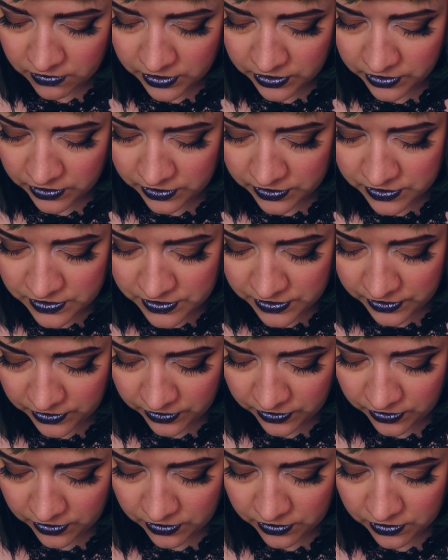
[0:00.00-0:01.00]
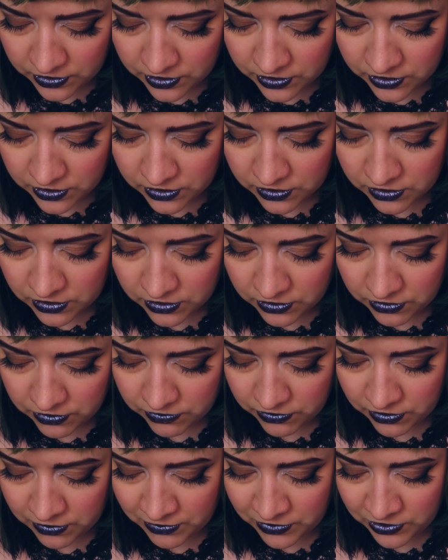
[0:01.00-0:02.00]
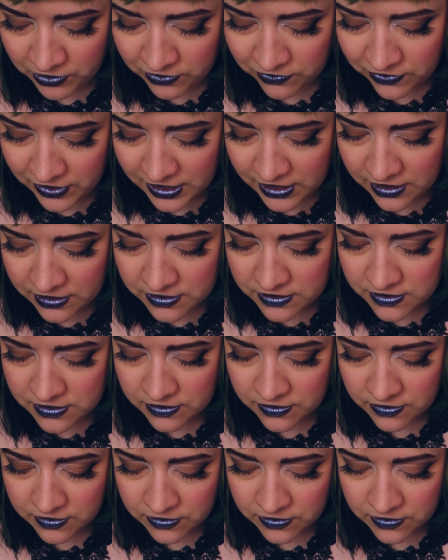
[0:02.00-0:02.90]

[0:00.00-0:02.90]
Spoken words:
I'm going to remove it